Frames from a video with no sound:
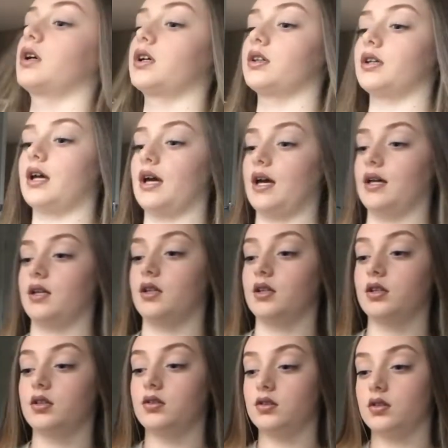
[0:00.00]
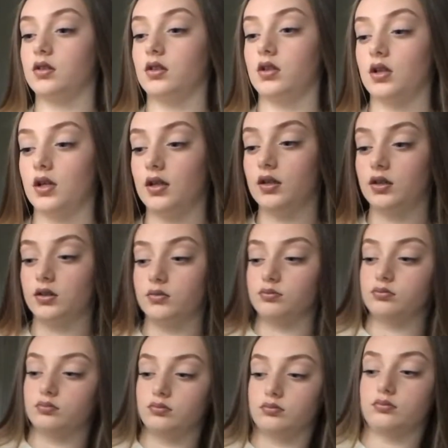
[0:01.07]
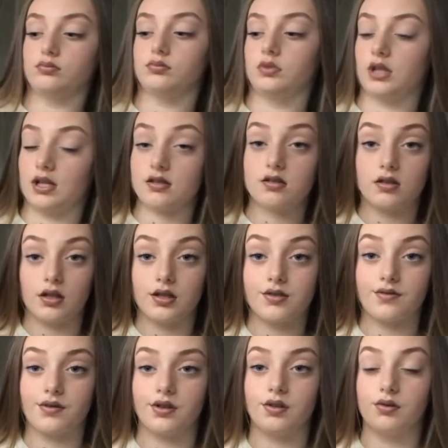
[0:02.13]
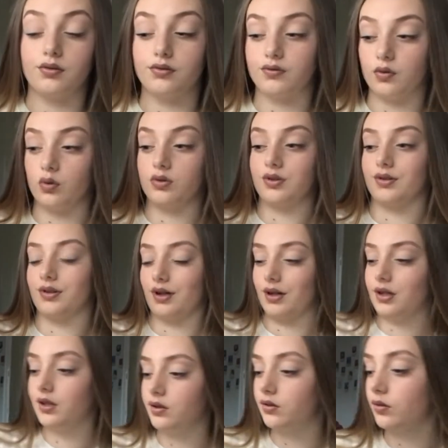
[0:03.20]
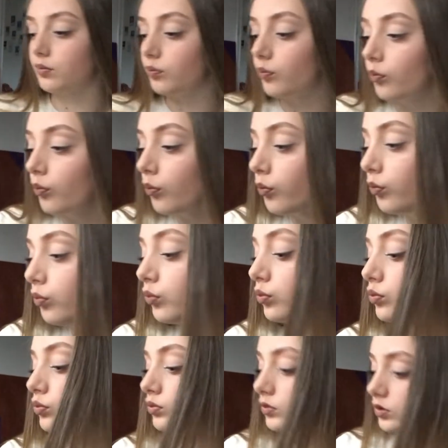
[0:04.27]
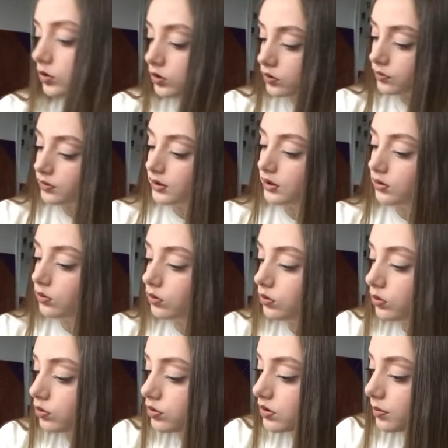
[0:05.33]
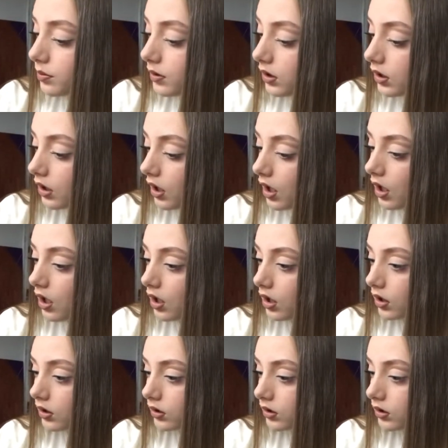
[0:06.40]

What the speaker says: gonna edit yesterday's video for tonight. Hopefully it all goes to plan.